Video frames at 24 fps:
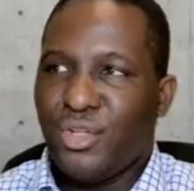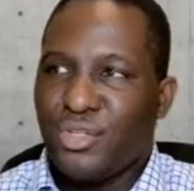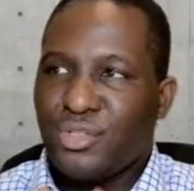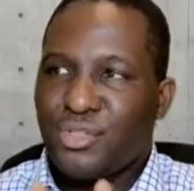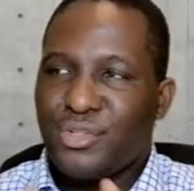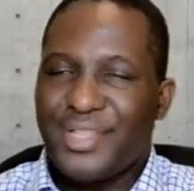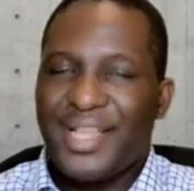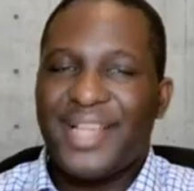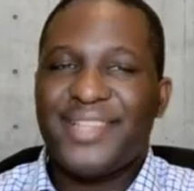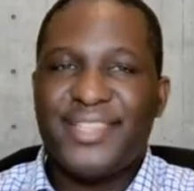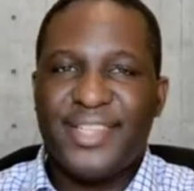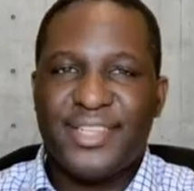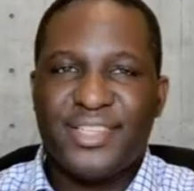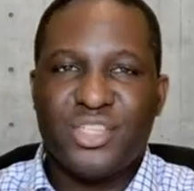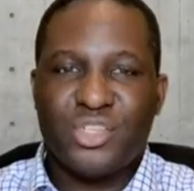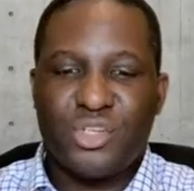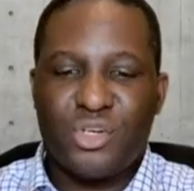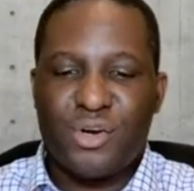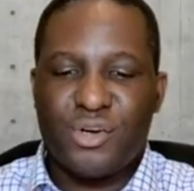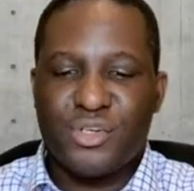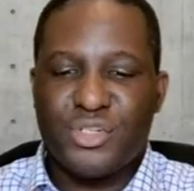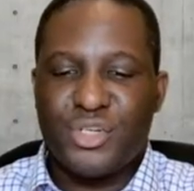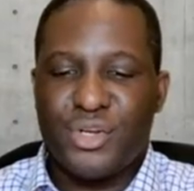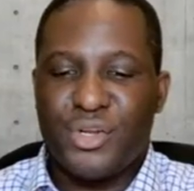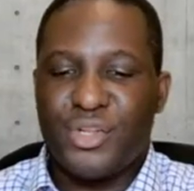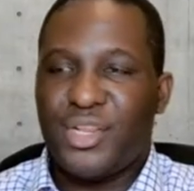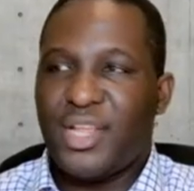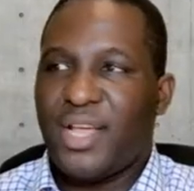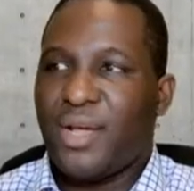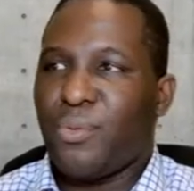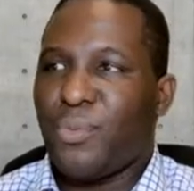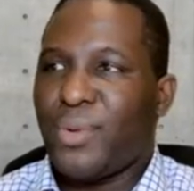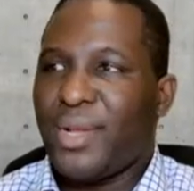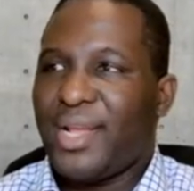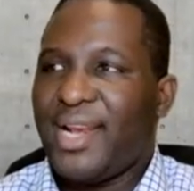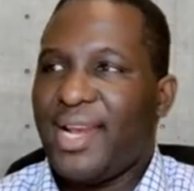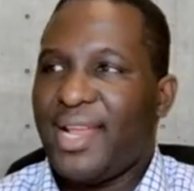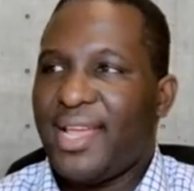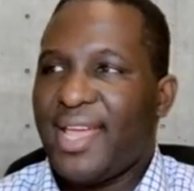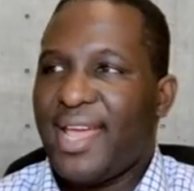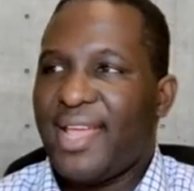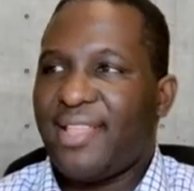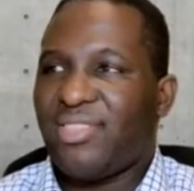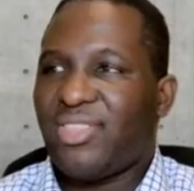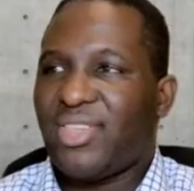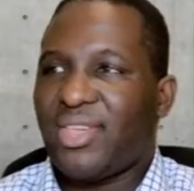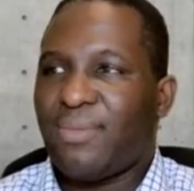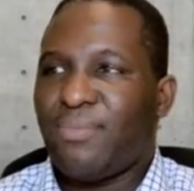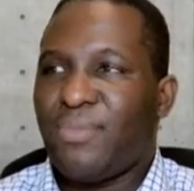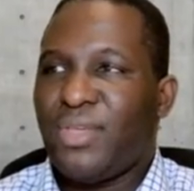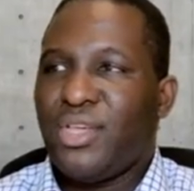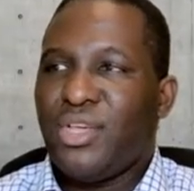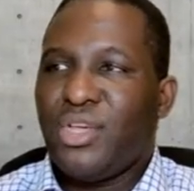So that's the instruction, and we click enter.